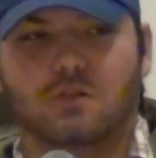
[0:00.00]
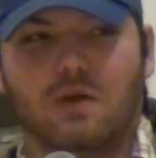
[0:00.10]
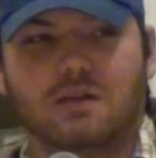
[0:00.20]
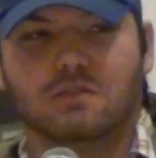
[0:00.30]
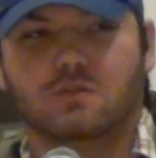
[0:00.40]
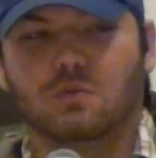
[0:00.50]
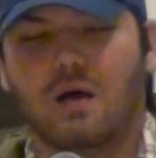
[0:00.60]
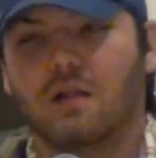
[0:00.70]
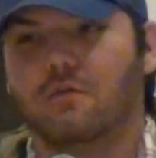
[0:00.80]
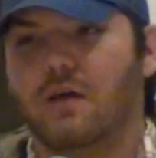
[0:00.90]
She crashed into
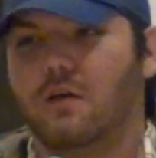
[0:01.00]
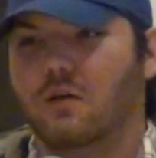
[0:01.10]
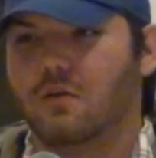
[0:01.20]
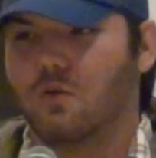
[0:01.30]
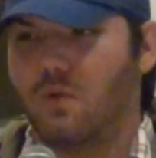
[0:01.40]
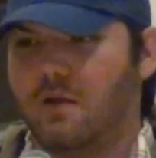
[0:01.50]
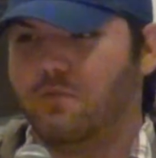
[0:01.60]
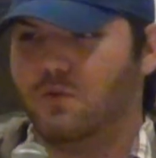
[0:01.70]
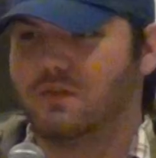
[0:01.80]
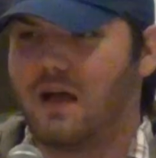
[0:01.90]
an elevator quite a
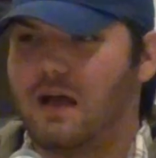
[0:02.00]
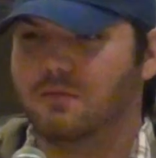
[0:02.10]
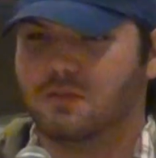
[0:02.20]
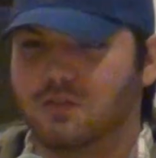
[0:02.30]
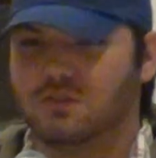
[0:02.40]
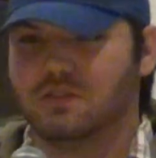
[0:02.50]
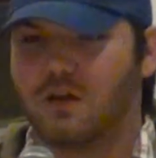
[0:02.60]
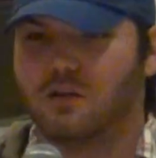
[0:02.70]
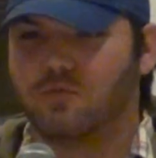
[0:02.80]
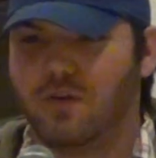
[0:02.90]
few times, and then she
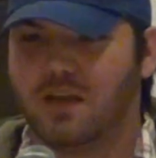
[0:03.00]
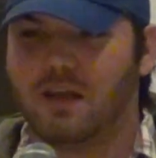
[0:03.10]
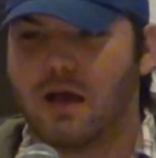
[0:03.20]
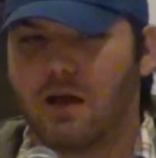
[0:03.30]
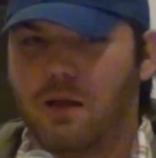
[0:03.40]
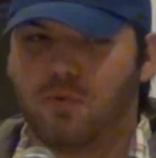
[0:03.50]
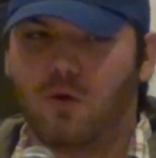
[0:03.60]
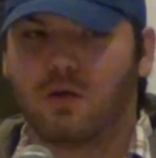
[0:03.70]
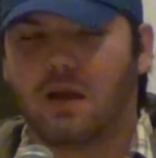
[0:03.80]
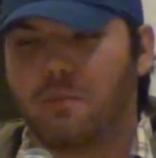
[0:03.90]
starts freaking out, I
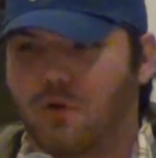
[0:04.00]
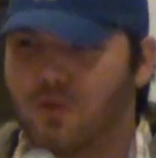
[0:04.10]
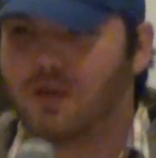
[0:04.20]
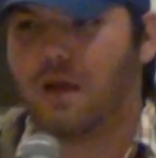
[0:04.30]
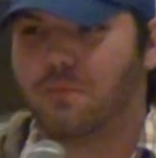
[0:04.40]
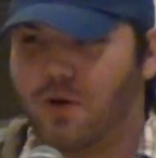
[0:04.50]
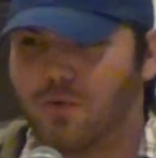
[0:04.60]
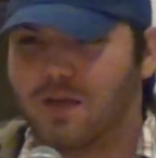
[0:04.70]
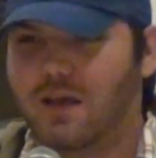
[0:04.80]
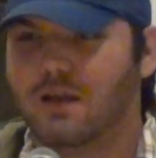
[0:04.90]
broke
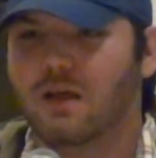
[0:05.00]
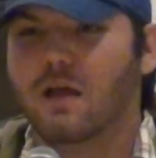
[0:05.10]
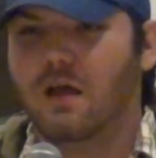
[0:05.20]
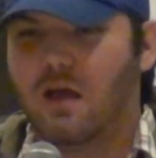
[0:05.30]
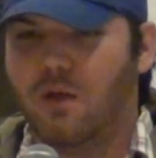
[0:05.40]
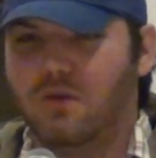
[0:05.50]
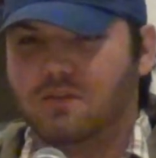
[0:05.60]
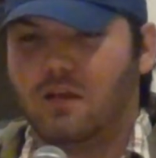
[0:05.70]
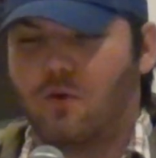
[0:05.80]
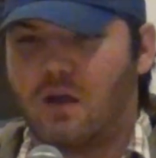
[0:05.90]
it. And we
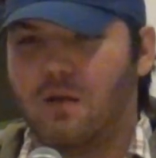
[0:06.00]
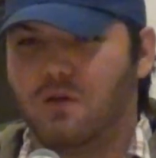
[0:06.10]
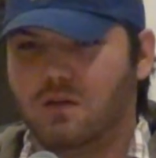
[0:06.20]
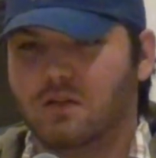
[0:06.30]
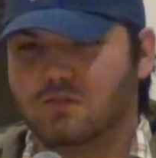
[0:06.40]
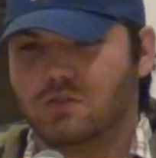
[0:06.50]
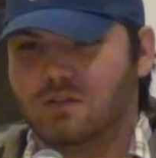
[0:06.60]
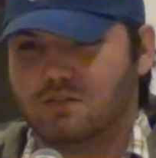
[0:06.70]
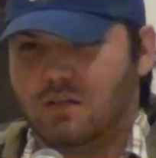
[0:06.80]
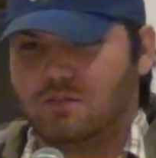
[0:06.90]
say, Grandma,
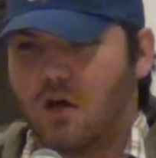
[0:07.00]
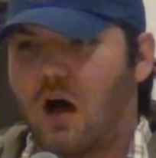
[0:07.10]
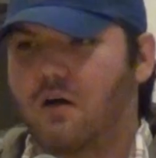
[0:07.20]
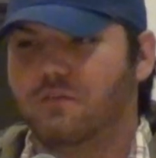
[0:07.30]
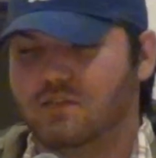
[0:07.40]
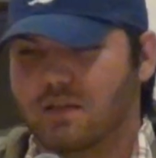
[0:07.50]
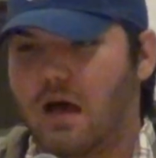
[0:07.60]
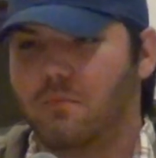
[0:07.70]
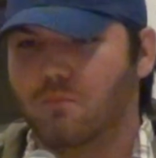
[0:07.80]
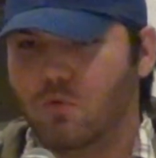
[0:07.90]
it's off, it's
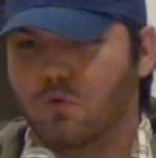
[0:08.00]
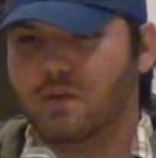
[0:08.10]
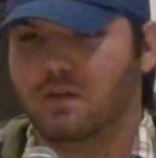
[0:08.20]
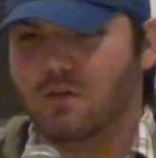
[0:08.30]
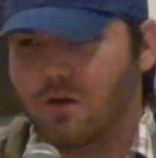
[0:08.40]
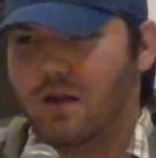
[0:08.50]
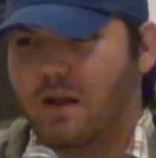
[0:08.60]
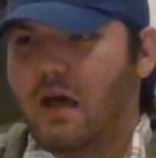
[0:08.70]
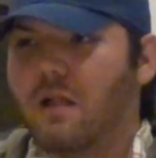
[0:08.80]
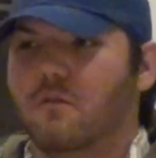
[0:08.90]
not moving. You're in
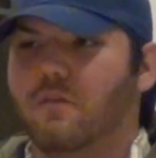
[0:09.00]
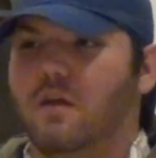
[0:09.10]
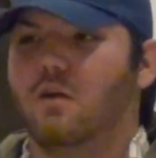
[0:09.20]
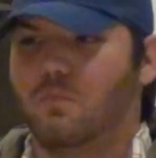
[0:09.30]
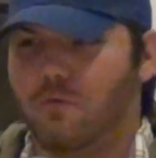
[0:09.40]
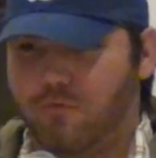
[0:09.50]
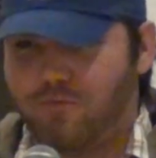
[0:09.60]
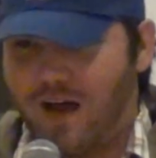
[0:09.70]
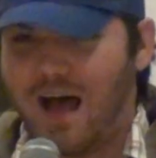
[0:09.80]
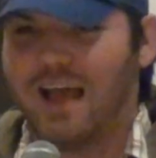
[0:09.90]
an elevator, we're
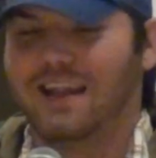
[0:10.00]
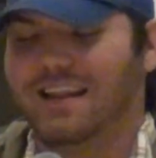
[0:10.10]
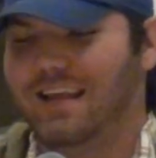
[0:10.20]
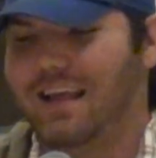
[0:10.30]
fine.